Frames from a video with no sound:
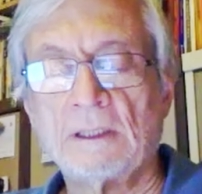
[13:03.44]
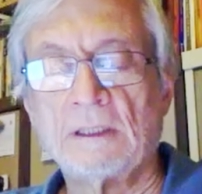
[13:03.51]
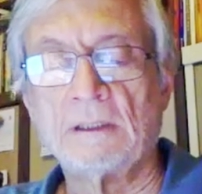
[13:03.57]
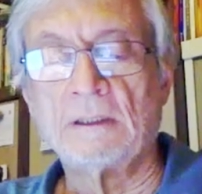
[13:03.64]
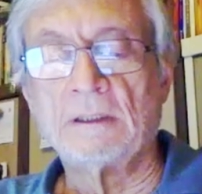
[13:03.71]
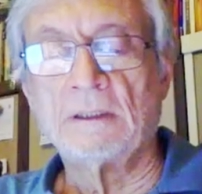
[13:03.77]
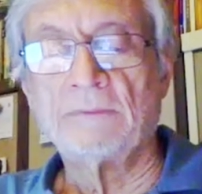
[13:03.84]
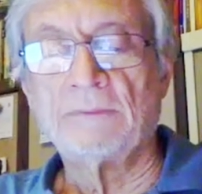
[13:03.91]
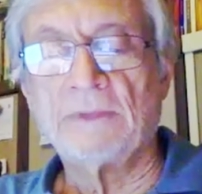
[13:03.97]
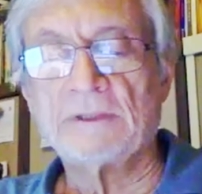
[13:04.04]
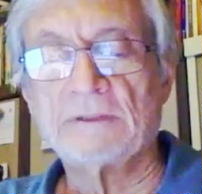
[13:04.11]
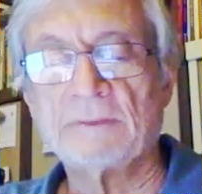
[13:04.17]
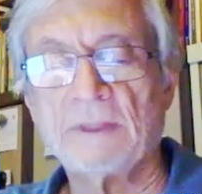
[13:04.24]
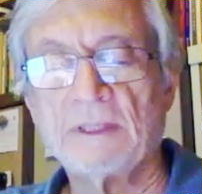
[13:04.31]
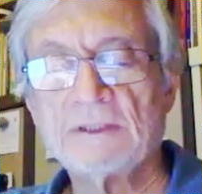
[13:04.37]
It's
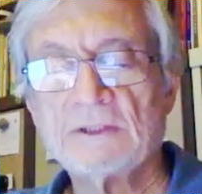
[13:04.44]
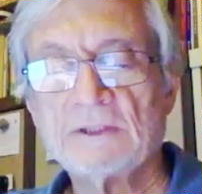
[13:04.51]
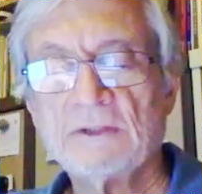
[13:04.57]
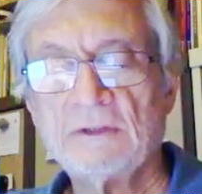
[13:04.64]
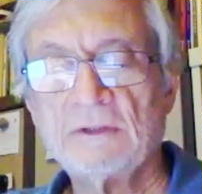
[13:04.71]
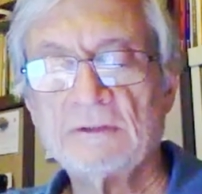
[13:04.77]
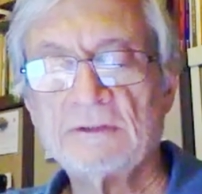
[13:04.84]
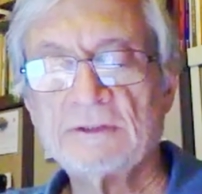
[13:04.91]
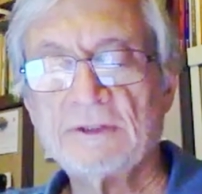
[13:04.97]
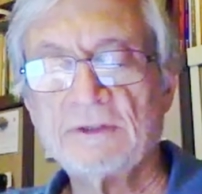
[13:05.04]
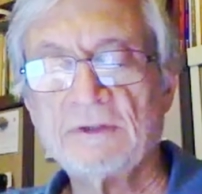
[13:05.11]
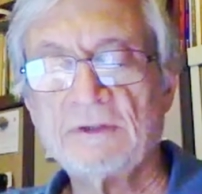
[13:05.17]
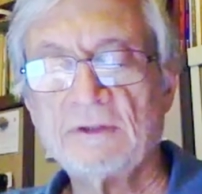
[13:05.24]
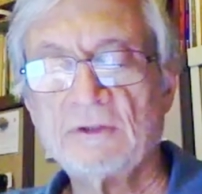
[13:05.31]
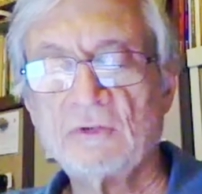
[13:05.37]
masculine
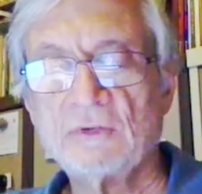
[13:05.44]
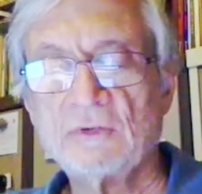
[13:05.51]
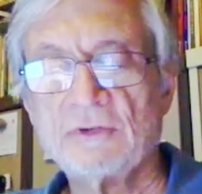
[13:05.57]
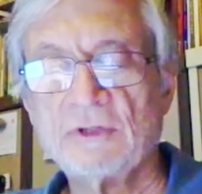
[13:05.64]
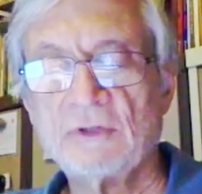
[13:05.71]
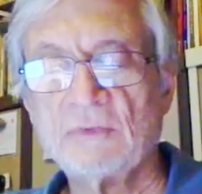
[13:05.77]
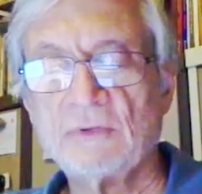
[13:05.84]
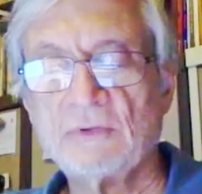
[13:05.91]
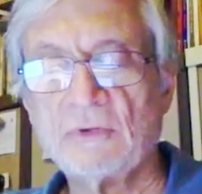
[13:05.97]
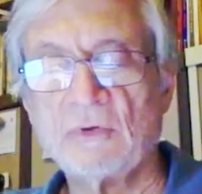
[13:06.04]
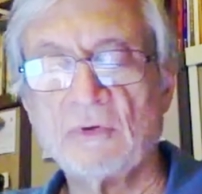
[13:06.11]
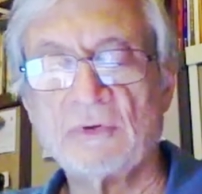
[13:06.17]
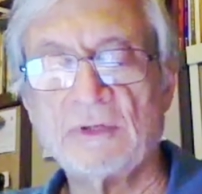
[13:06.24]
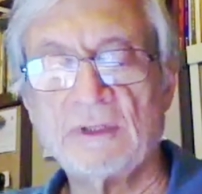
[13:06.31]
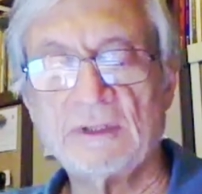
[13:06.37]
singular to agree with
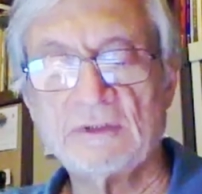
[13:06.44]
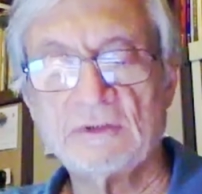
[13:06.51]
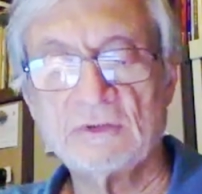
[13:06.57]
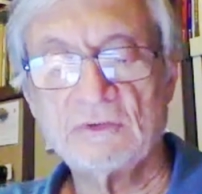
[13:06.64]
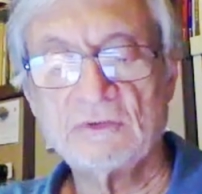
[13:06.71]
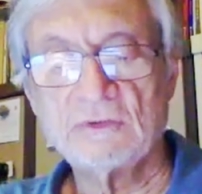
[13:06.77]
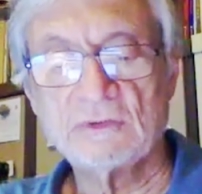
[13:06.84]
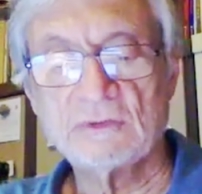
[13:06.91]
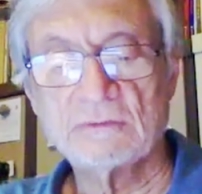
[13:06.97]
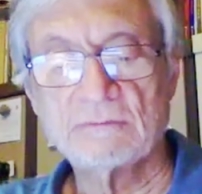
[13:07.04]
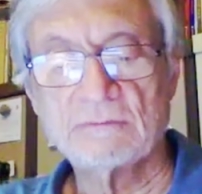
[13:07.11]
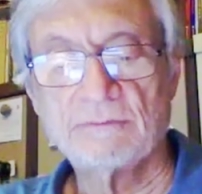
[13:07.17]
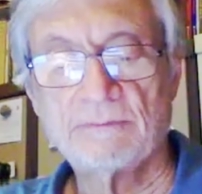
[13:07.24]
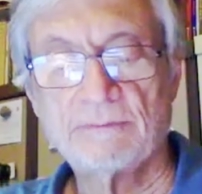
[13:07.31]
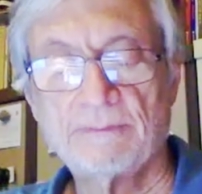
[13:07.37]
O Jesus,
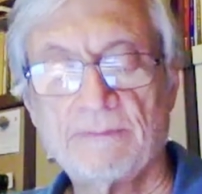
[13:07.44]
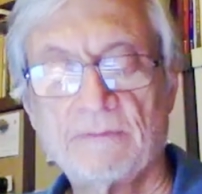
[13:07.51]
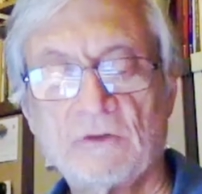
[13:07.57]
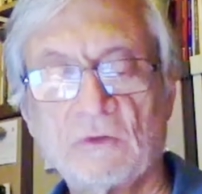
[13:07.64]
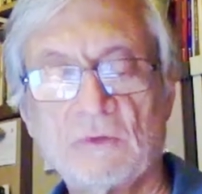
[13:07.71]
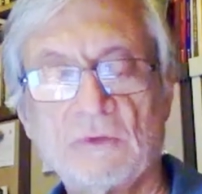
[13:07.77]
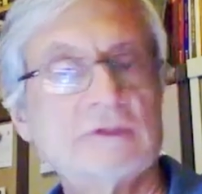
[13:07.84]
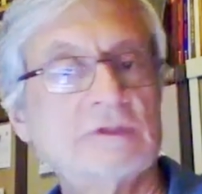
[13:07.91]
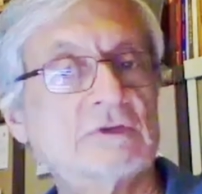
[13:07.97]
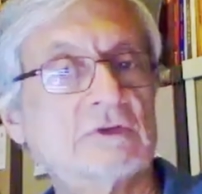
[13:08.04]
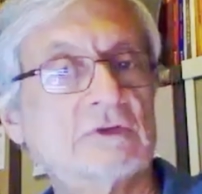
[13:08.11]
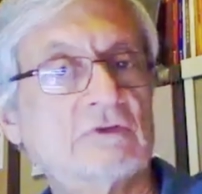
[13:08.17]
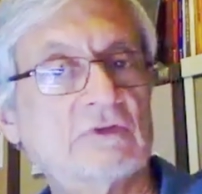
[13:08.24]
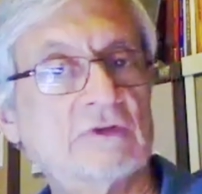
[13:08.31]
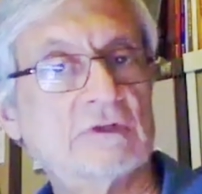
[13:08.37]
to which it
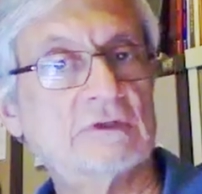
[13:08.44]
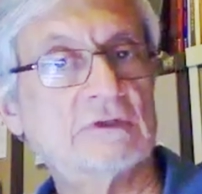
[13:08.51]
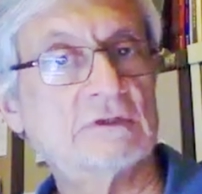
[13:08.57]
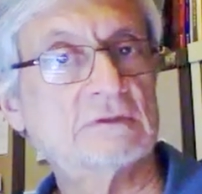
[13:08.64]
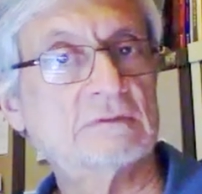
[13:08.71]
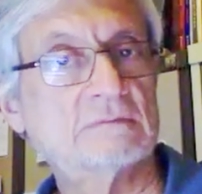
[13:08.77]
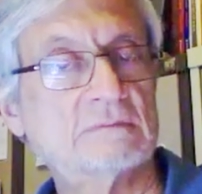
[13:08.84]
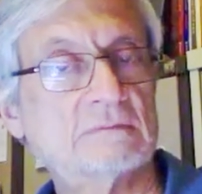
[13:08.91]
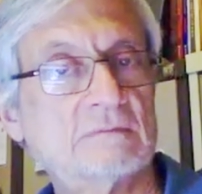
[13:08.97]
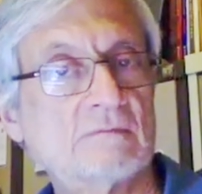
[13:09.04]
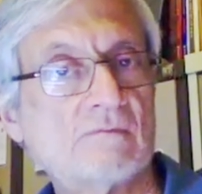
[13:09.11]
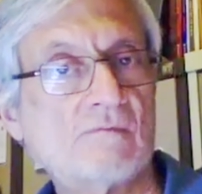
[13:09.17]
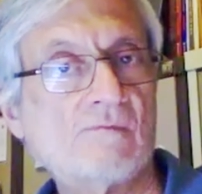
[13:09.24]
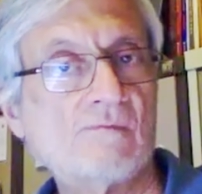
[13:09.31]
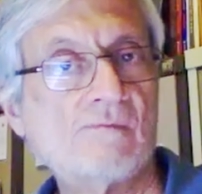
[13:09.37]
refers.
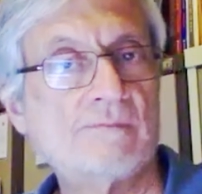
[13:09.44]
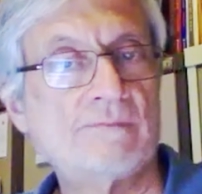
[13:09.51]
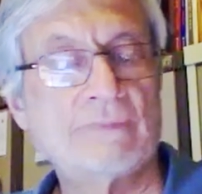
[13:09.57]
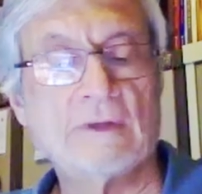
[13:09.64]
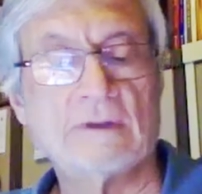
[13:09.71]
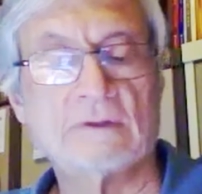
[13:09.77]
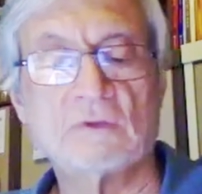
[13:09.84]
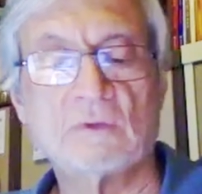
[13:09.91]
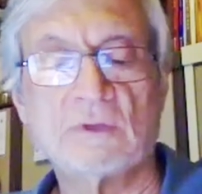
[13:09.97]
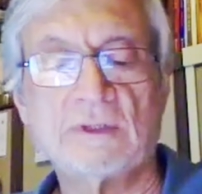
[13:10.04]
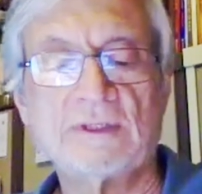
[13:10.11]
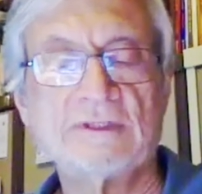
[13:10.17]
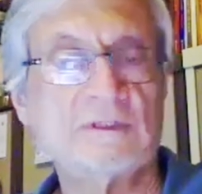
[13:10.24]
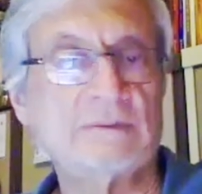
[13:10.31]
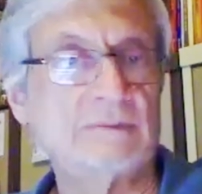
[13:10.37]
Yeah, so why
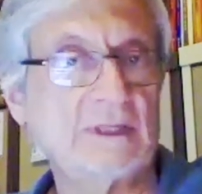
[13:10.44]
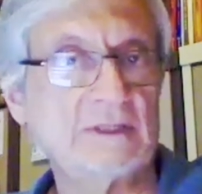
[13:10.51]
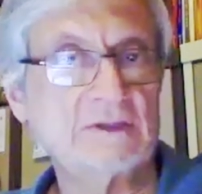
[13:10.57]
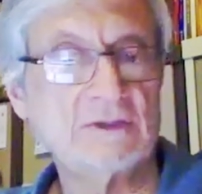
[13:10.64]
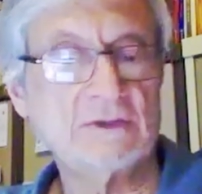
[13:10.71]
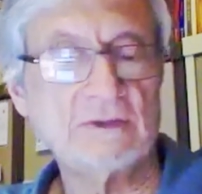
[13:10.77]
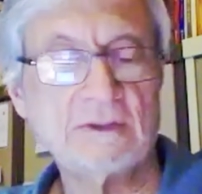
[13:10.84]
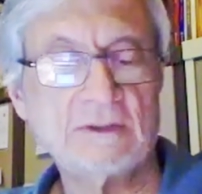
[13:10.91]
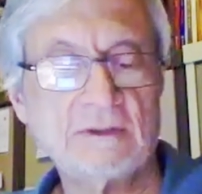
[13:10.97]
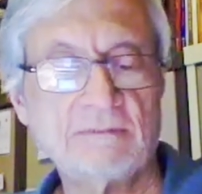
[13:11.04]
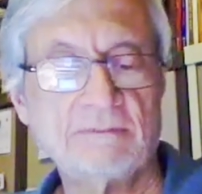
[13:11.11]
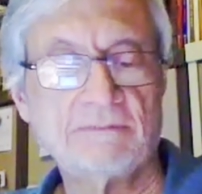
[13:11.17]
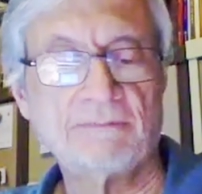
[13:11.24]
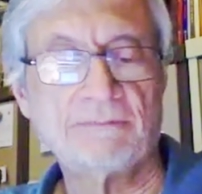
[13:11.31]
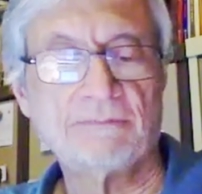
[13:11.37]
is it masculine?
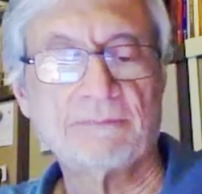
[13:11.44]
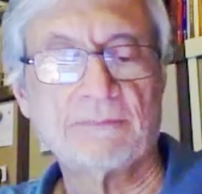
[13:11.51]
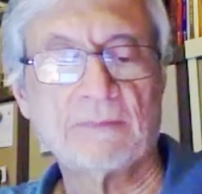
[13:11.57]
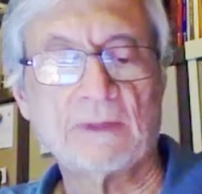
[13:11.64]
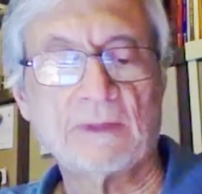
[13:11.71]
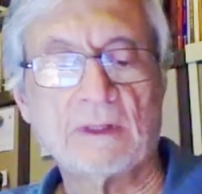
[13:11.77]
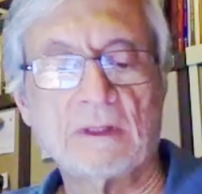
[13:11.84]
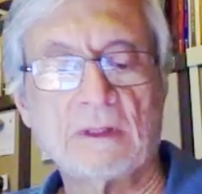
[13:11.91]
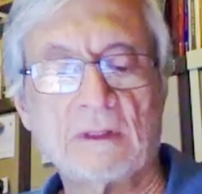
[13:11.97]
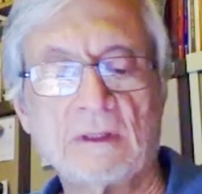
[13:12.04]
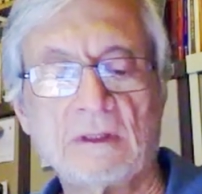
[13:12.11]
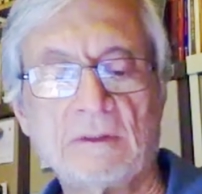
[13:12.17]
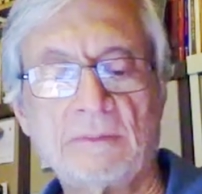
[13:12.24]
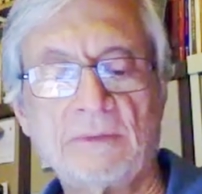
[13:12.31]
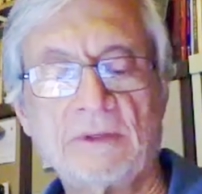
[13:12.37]

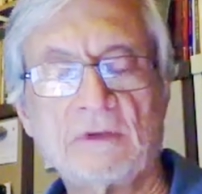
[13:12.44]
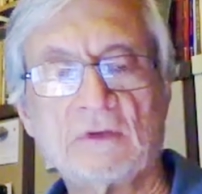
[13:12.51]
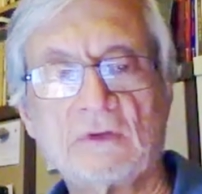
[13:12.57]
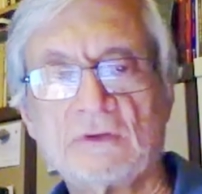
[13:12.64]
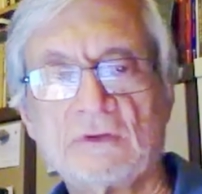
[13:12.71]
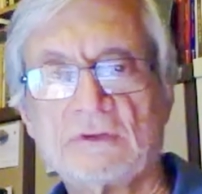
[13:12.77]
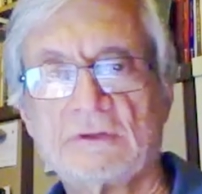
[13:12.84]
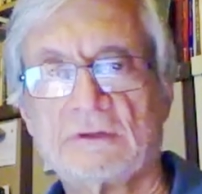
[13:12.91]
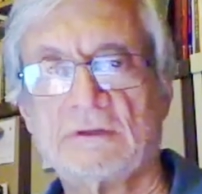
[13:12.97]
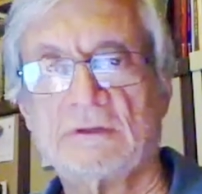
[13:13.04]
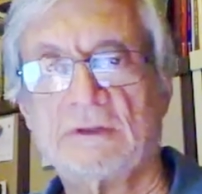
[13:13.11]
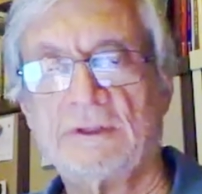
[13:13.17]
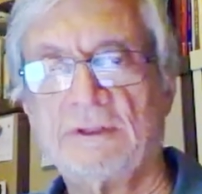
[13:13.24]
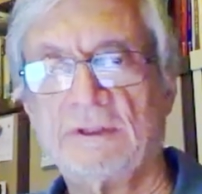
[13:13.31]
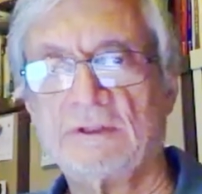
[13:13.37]
Because
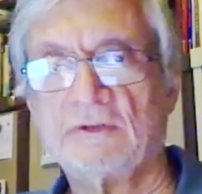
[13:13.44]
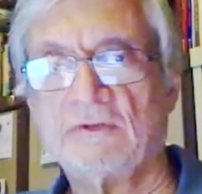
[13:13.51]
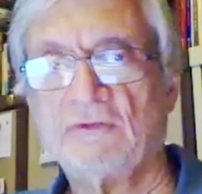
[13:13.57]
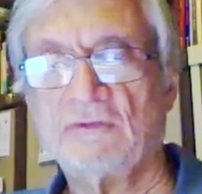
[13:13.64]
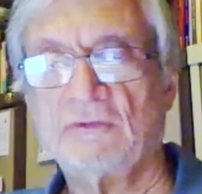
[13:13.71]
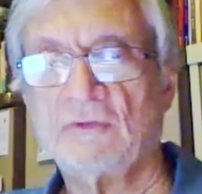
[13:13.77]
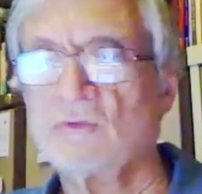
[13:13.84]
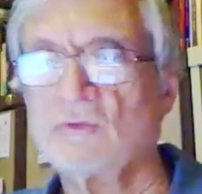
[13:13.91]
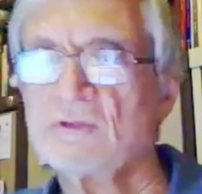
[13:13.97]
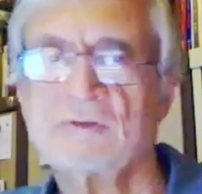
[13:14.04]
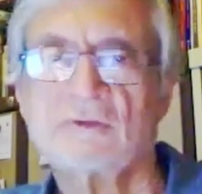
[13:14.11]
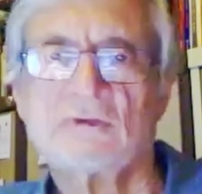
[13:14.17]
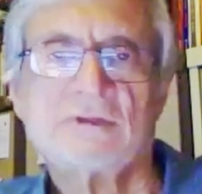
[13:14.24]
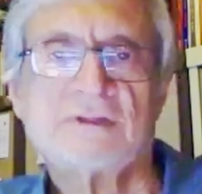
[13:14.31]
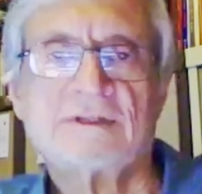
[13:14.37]
it is, who's
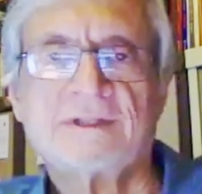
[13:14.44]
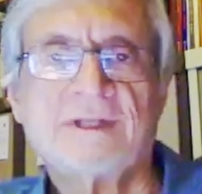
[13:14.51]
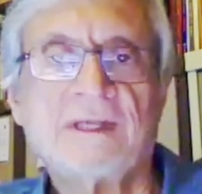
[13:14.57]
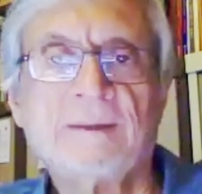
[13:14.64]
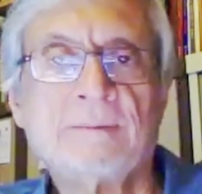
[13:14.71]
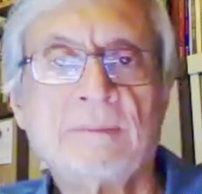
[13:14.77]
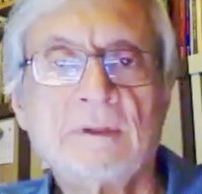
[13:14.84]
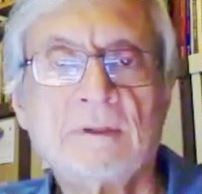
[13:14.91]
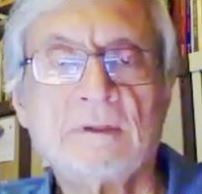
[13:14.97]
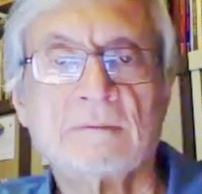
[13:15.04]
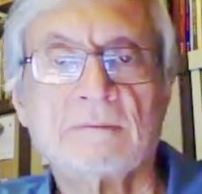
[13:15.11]
this him?